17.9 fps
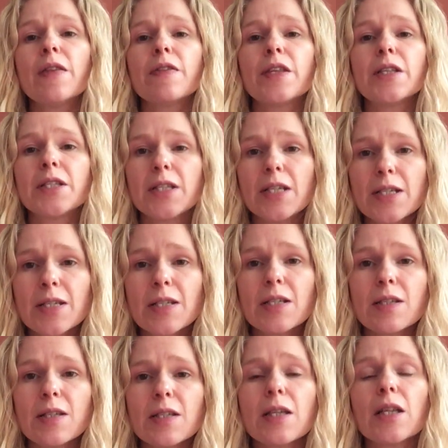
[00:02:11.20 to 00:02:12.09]
The
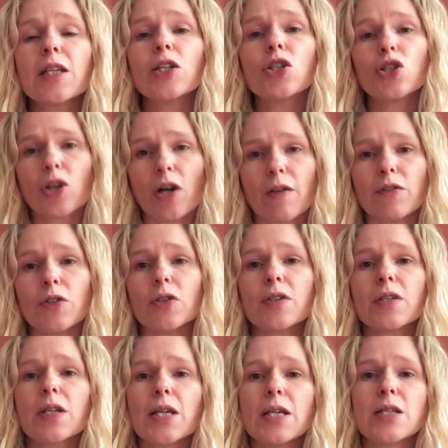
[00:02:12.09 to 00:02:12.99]
distance that it
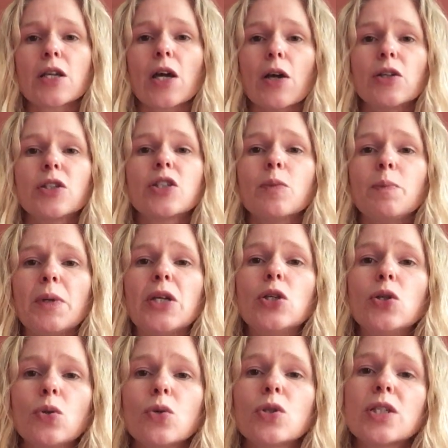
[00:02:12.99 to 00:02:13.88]
travels is going to be
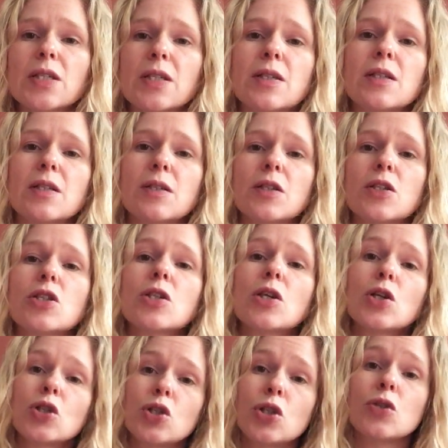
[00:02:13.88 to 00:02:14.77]
your distance
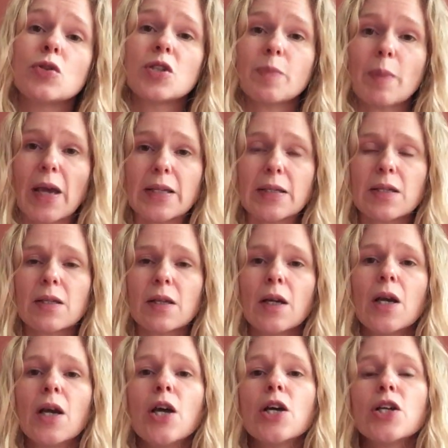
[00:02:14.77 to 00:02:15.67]
to space.
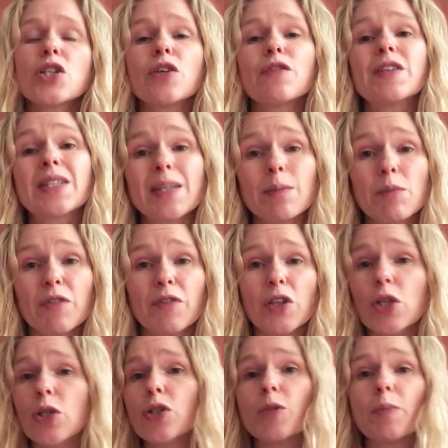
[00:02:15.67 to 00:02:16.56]
So for some of
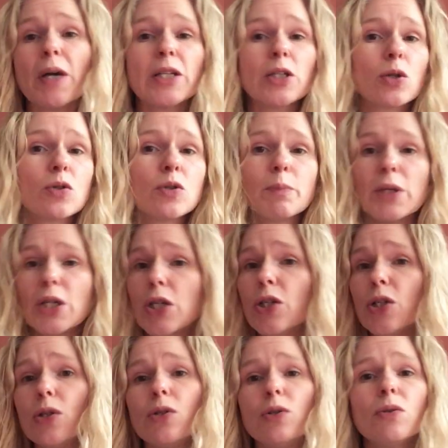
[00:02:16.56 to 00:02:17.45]
you, depending on the
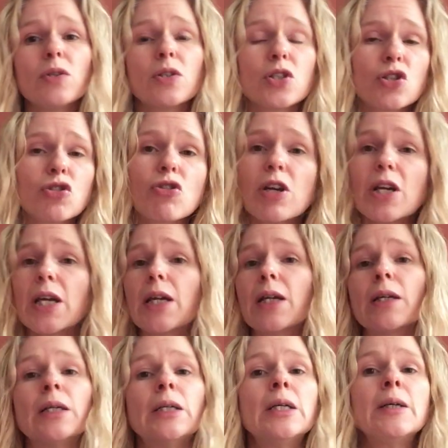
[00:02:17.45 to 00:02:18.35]
balloon, the
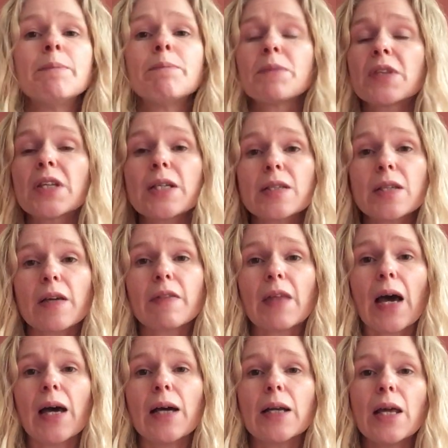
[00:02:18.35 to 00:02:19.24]
string, things like
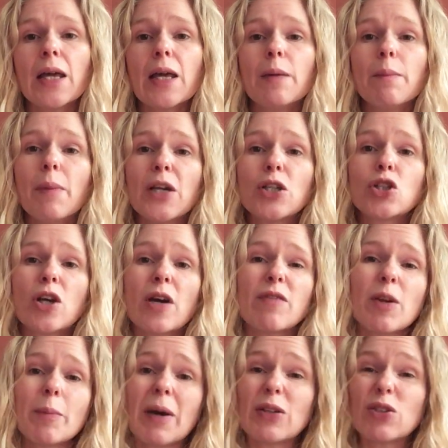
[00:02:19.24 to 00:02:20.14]
that, it may
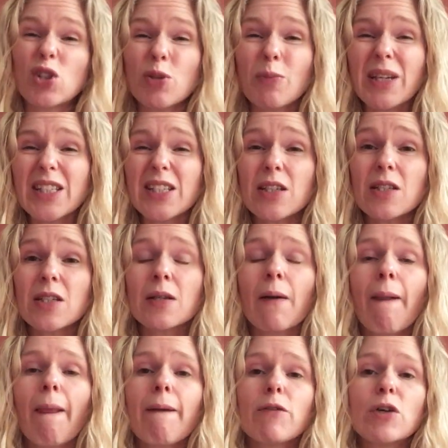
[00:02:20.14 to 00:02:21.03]
travel about 2 meters.
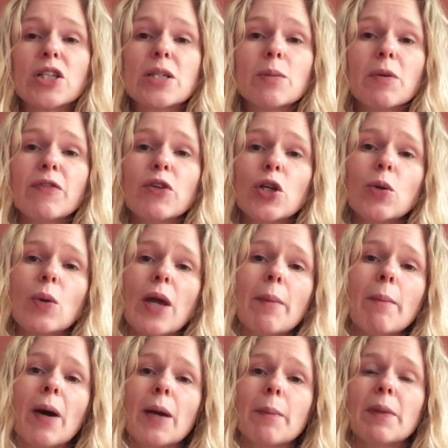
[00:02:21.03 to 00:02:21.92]
For some of you,
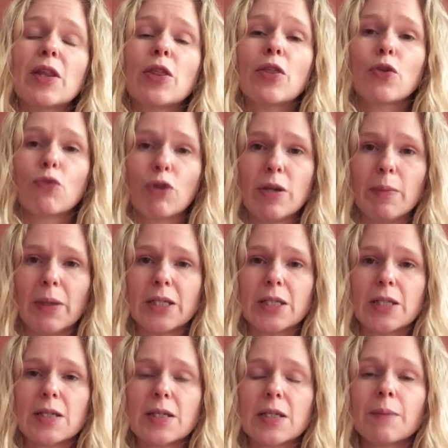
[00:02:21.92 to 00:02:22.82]
it might be 3
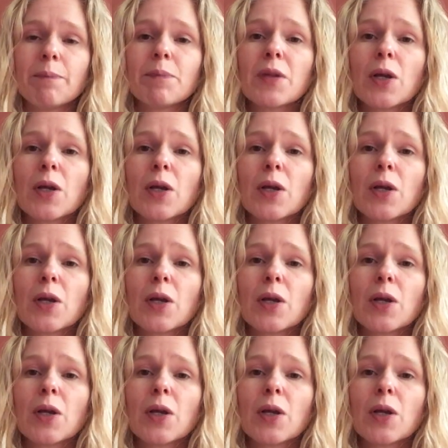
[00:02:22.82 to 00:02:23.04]
meters.